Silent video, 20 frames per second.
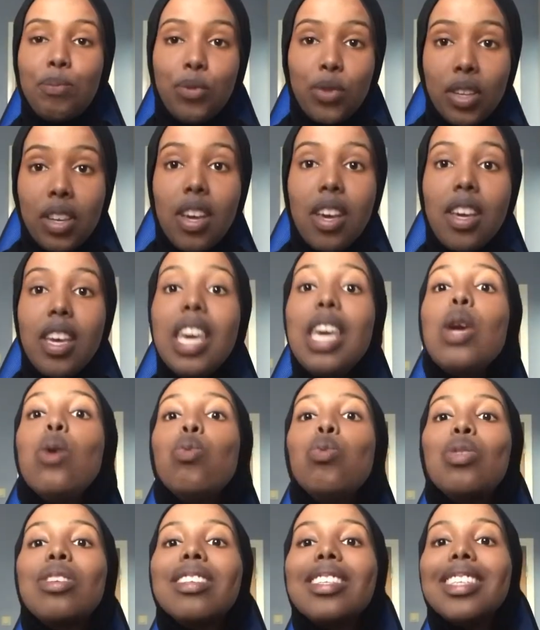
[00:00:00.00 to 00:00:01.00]
okay, he
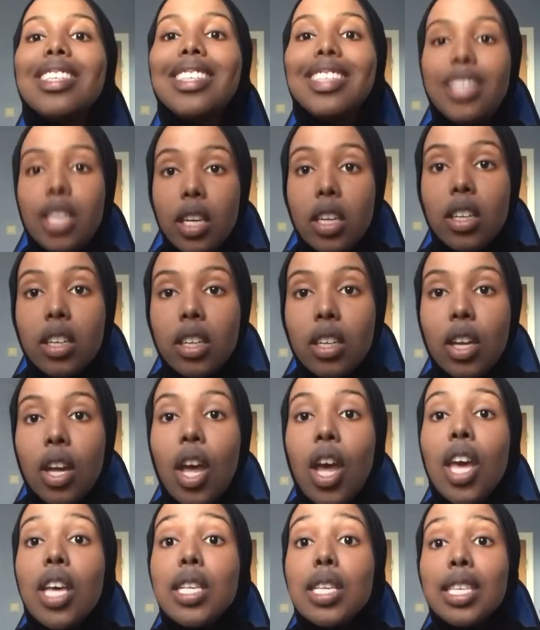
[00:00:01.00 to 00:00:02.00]
was still
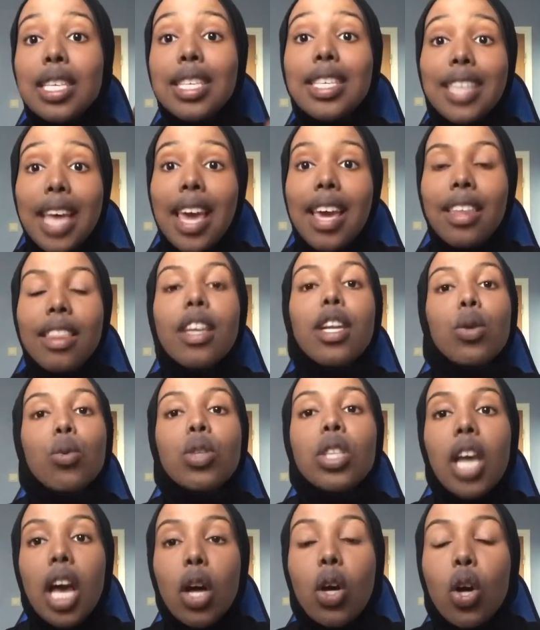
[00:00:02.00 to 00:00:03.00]
saying that it
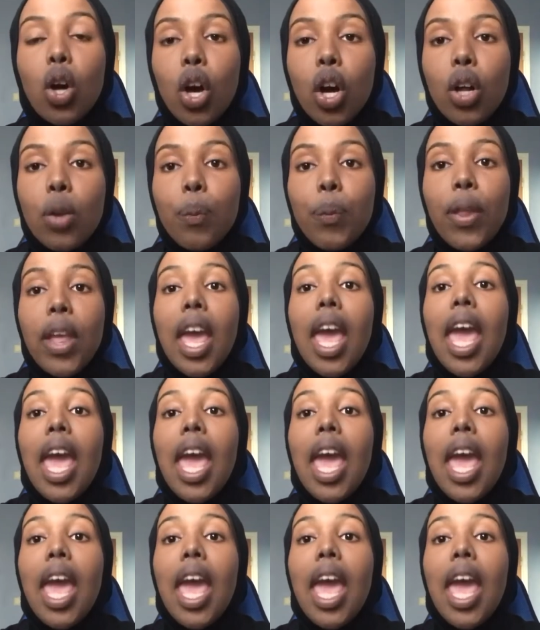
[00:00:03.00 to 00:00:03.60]
was alcohol.